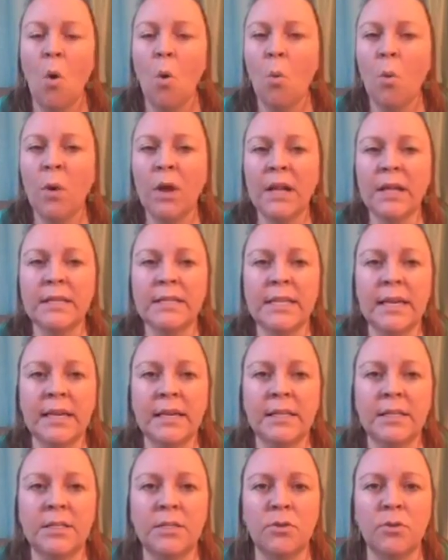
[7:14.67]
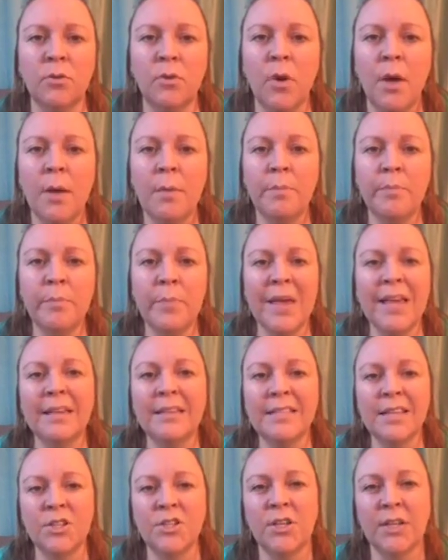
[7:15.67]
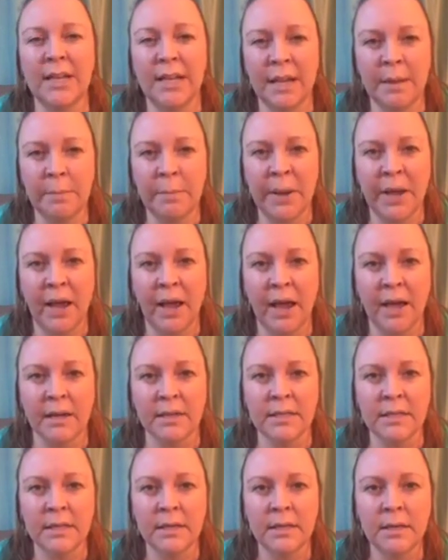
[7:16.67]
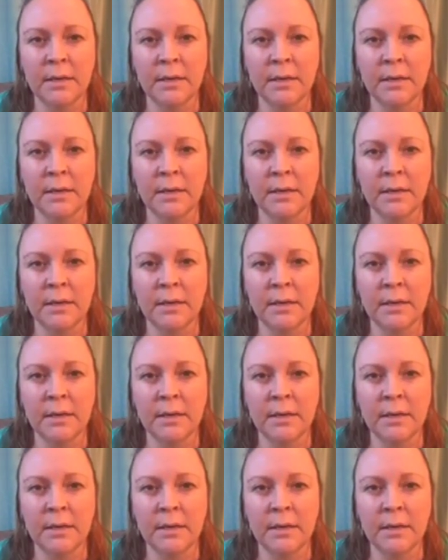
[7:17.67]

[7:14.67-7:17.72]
what it takes to make such an impact.